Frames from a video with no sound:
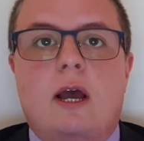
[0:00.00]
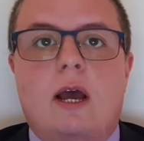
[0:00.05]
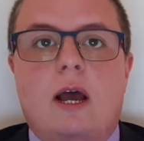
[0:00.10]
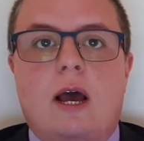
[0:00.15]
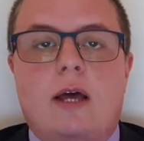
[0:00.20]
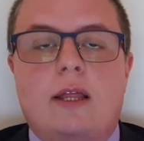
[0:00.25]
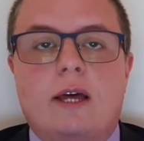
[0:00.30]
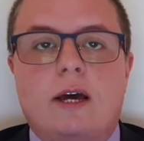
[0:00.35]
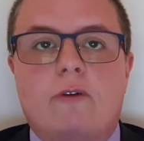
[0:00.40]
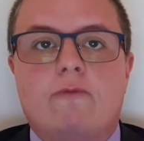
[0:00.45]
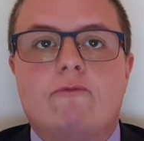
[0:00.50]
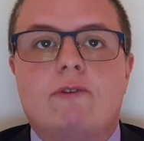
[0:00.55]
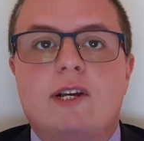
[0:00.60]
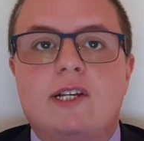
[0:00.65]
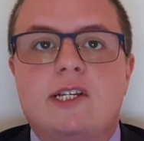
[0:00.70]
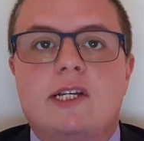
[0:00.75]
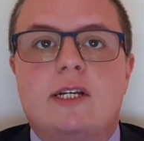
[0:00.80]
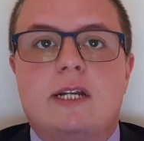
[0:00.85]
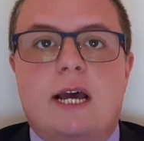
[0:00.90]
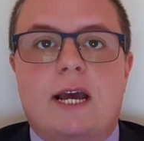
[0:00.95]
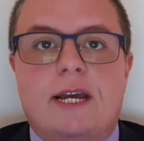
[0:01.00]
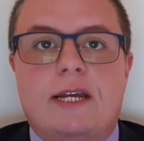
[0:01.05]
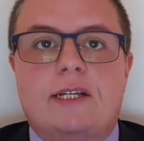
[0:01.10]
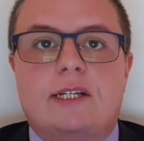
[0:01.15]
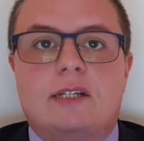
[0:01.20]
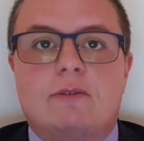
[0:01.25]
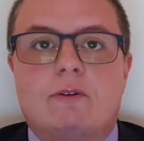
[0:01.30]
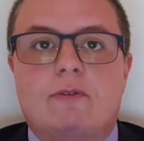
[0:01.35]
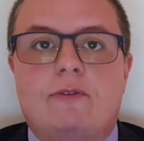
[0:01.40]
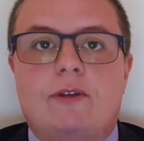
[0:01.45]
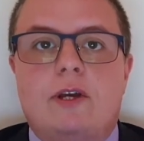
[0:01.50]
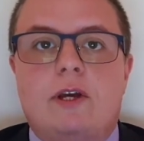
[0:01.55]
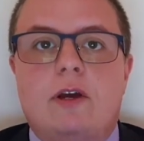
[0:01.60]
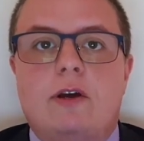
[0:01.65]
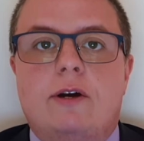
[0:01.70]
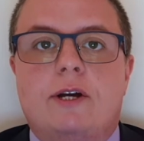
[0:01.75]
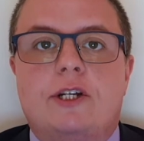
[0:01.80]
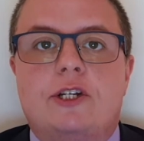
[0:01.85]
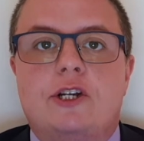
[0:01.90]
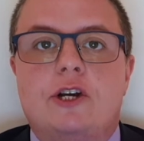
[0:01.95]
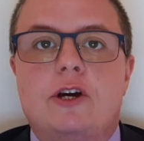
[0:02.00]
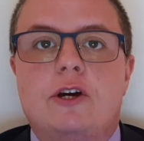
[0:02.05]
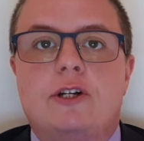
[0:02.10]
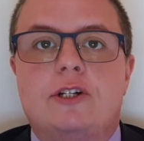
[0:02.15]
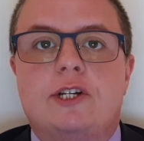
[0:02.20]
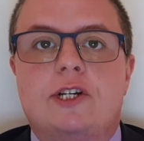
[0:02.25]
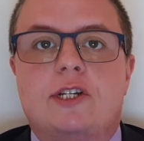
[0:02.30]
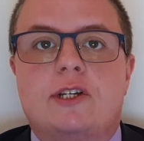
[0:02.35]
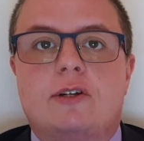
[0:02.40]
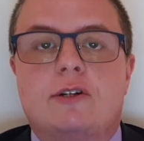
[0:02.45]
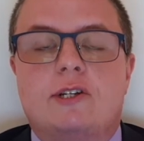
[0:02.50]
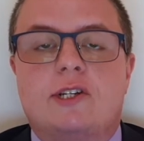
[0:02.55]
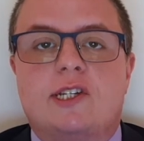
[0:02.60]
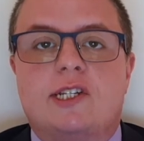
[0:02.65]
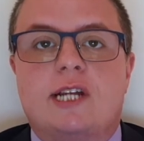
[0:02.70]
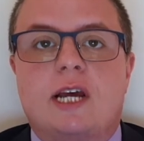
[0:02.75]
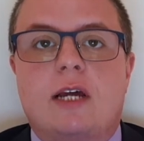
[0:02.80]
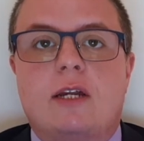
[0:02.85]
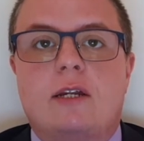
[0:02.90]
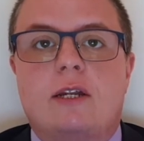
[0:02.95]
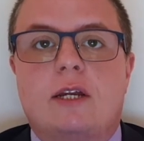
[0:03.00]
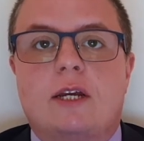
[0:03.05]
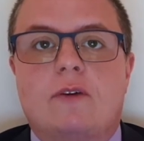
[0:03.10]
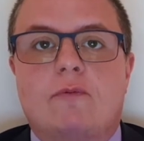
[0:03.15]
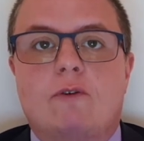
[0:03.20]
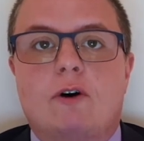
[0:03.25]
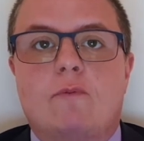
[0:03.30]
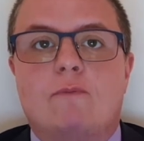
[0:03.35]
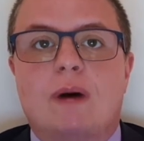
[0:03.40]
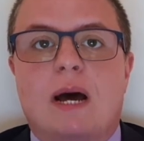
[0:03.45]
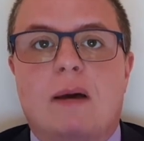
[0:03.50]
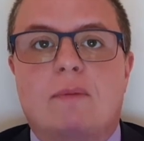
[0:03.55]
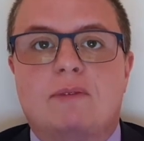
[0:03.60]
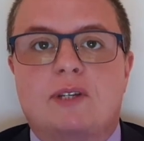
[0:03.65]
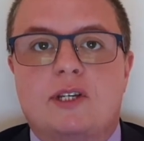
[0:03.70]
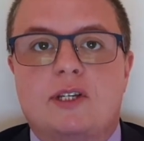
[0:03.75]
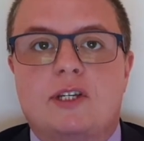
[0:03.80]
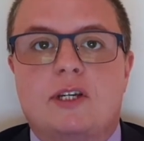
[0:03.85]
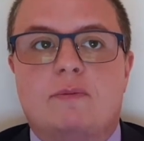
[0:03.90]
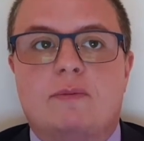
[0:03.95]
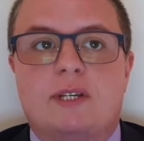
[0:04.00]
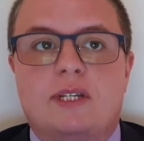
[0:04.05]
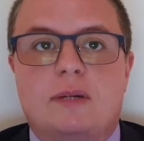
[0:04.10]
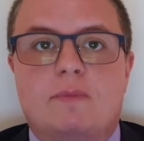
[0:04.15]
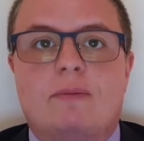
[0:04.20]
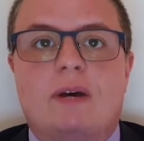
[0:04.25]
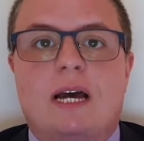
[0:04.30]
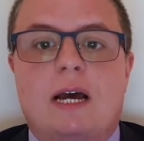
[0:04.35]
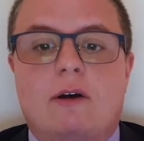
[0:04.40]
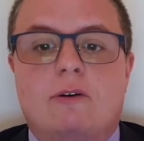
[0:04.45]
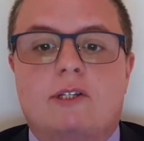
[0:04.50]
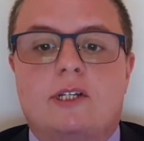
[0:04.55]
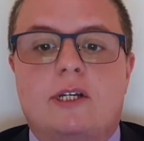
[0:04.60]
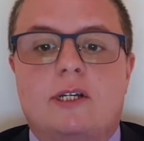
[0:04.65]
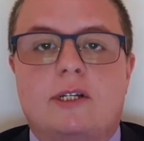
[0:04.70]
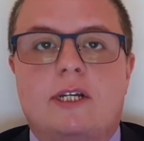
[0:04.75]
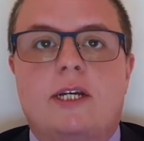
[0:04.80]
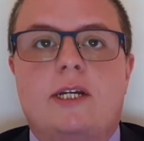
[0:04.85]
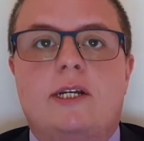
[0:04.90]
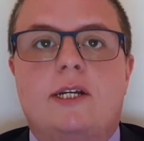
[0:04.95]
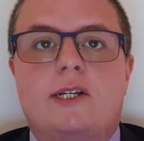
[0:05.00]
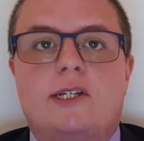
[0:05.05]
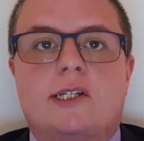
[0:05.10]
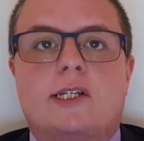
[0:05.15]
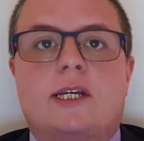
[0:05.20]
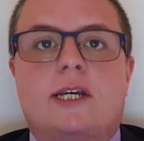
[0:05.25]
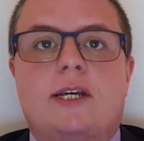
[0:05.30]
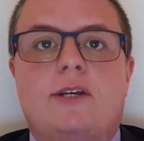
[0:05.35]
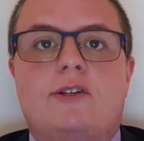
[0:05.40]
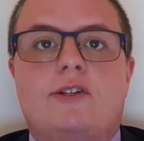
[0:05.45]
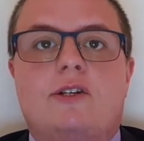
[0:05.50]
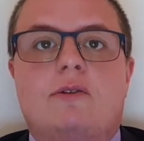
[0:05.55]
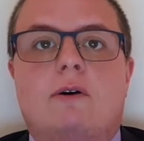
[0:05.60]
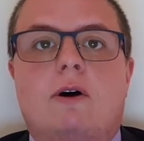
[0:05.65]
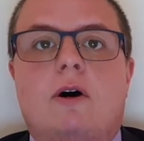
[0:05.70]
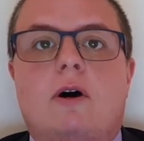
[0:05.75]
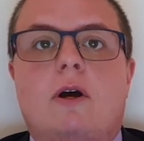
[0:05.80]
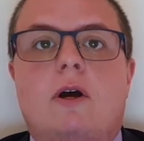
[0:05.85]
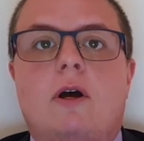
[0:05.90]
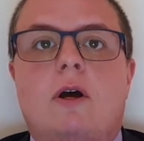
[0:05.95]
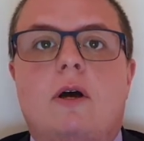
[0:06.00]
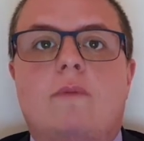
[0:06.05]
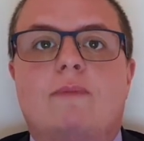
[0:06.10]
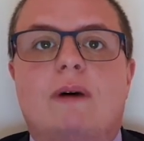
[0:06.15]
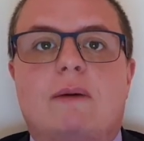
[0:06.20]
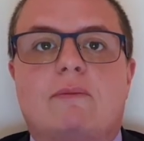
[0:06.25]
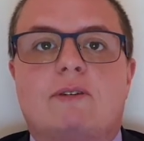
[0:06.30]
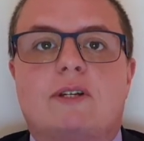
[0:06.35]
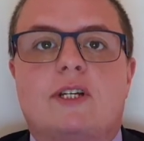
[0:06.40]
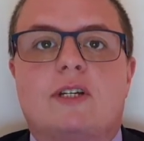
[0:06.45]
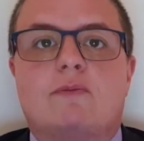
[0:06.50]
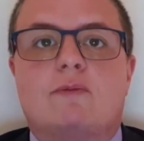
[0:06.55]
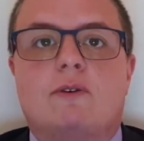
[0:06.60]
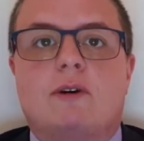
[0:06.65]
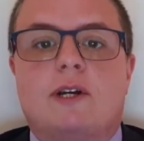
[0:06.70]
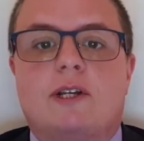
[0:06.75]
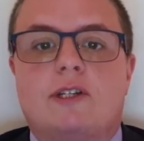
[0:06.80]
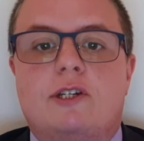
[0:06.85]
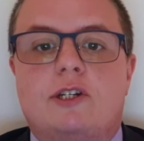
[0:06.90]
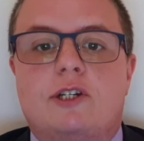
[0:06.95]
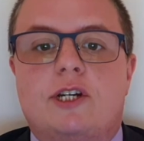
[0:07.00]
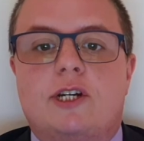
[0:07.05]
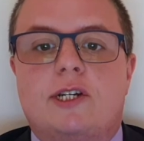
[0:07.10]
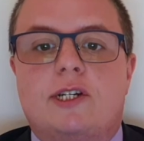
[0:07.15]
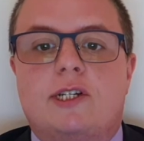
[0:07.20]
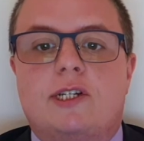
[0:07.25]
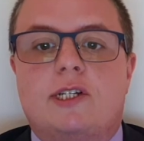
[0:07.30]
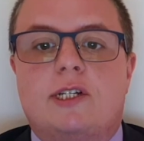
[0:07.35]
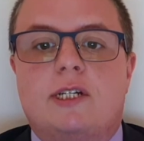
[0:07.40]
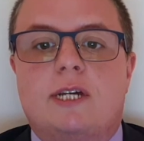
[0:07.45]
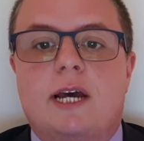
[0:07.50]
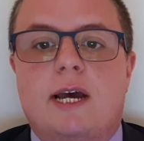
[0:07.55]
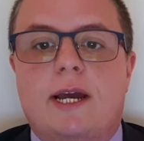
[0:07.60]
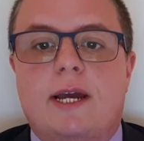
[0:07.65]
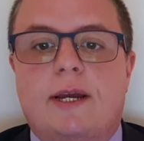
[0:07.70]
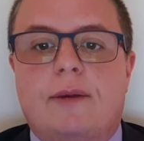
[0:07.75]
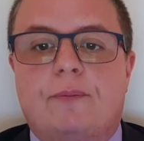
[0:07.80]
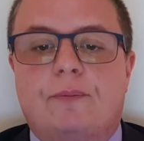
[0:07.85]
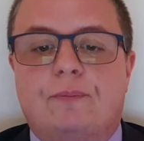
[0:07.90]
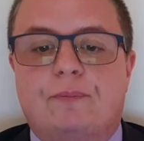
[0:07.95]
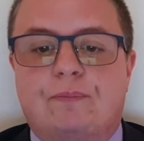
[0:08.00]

And that resonates with the early church's understanding of what baptism is about. Indeed, it's key to our baptismal liturgies today.